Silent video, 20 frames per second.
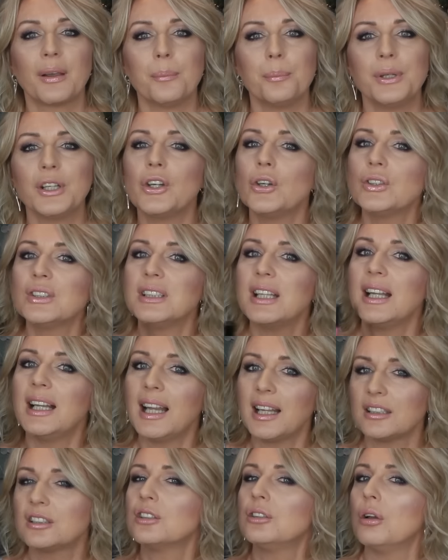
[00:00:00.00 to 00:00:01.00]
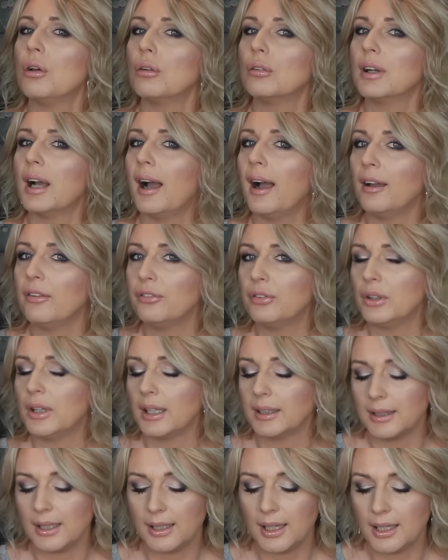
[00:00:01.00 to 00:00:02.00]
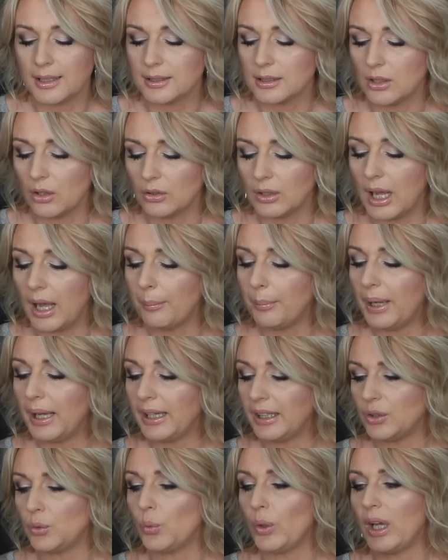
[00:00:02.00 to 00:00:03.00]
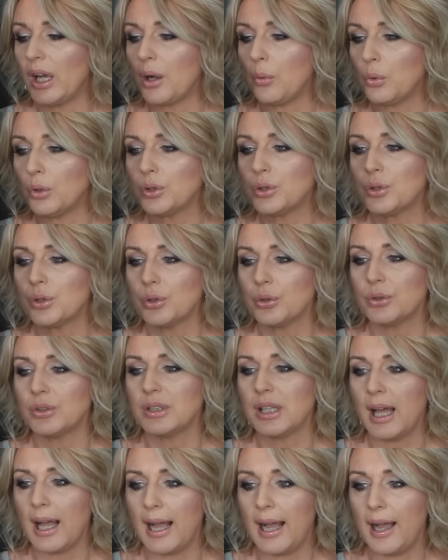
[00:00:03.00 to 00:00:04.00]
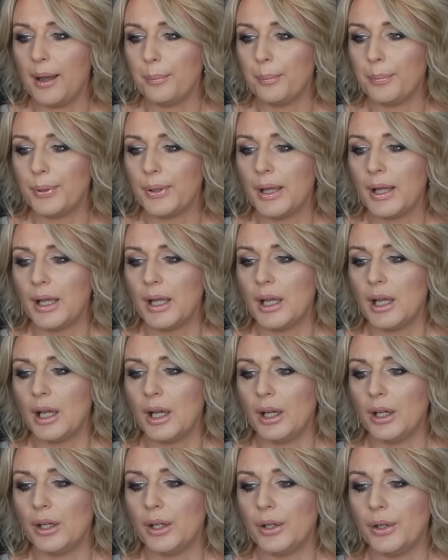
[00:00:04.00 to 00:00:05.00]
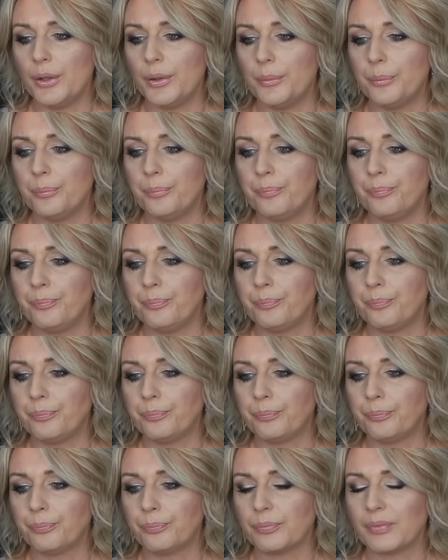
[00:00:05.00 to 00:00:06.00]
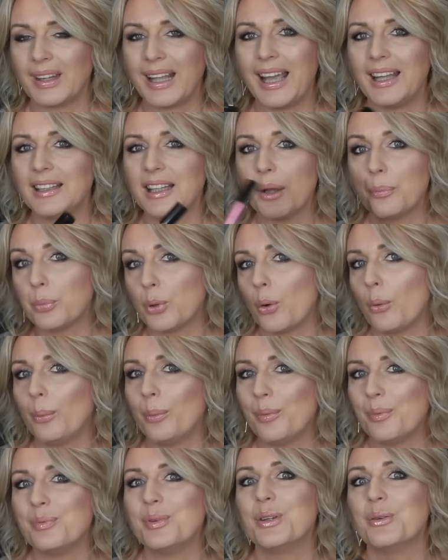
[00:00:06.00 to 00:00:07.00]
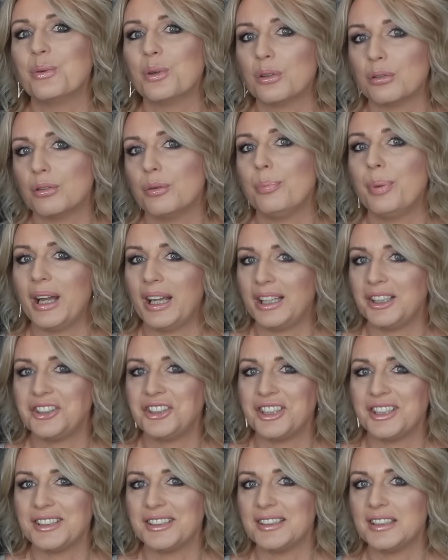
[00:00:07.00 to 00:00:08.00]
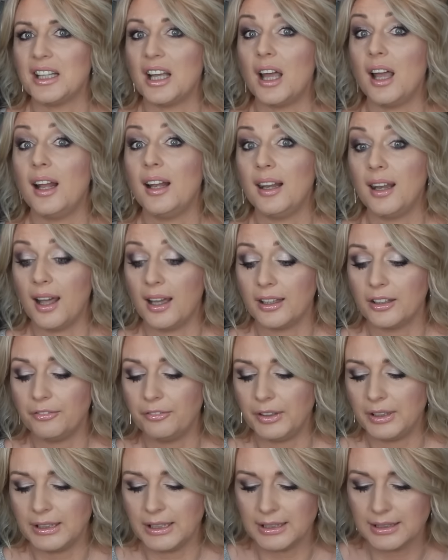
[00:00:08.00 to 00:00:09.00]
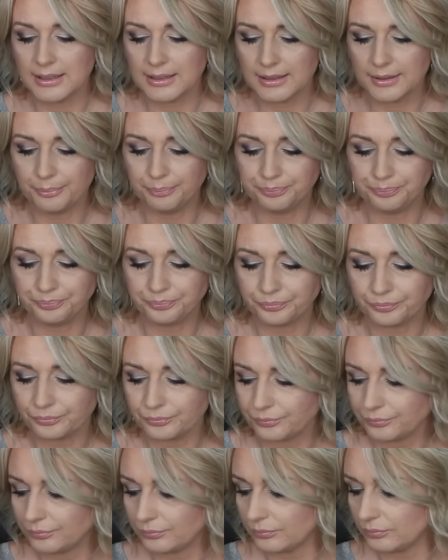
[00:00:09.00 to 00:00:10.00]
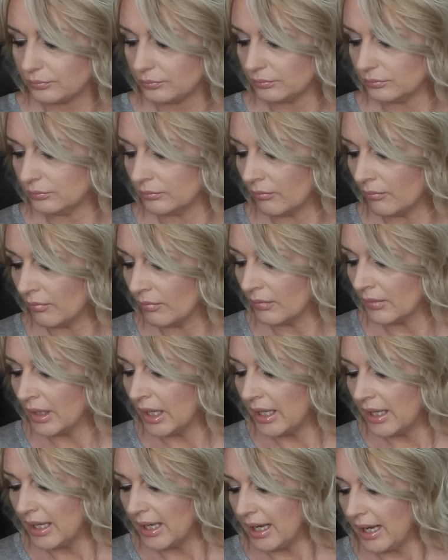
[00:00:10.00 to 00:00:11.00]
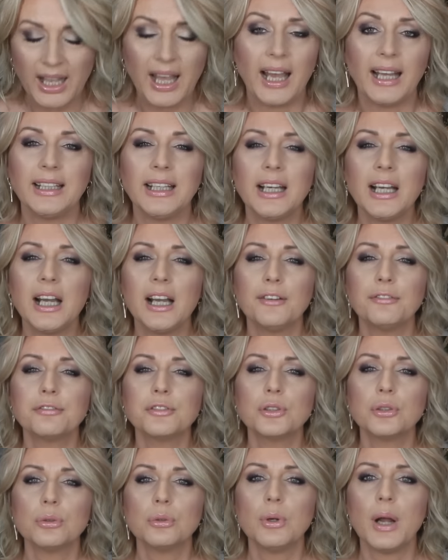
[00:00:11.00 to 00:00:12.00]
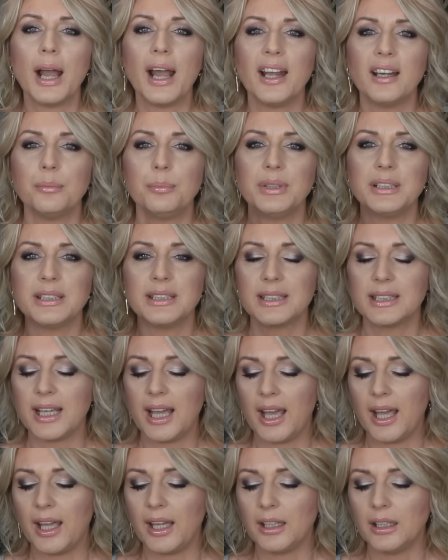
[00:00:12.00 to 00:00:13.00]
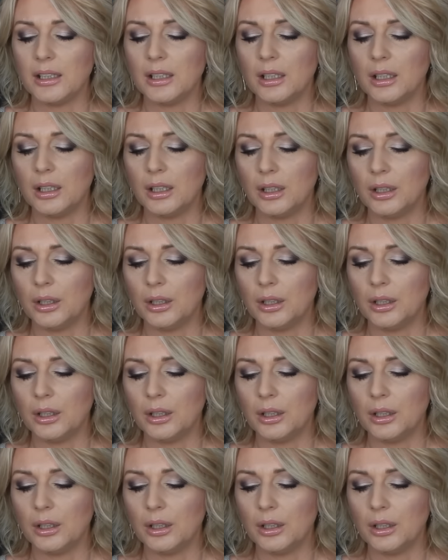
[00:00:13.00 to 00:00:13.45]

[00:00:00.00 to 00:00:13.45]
because they last longer. I feel like they last longer. But anyway, I want to use that up. And I probably will repurchase the Like Venus. And I have two Urban Decay